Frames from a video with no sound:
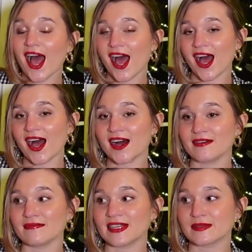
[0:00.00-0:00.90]

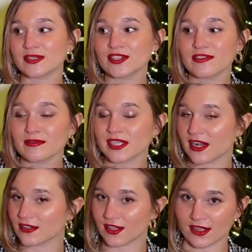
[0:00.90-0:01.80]
Especially if he was a
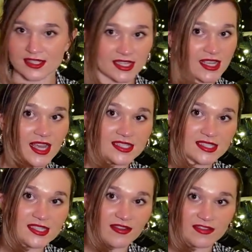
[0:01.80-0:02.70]
hairstylist. Like,
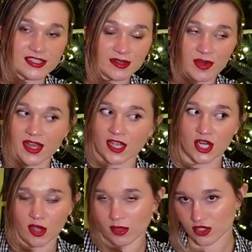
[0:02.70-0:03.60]
it's definitely someone I
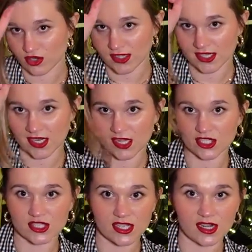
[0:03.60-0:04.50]
can know and trust, and not
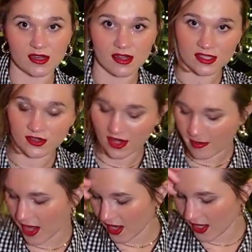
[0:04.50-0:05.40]
just like an
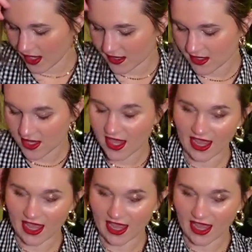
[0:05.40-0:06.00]
Instagram ad, I guess.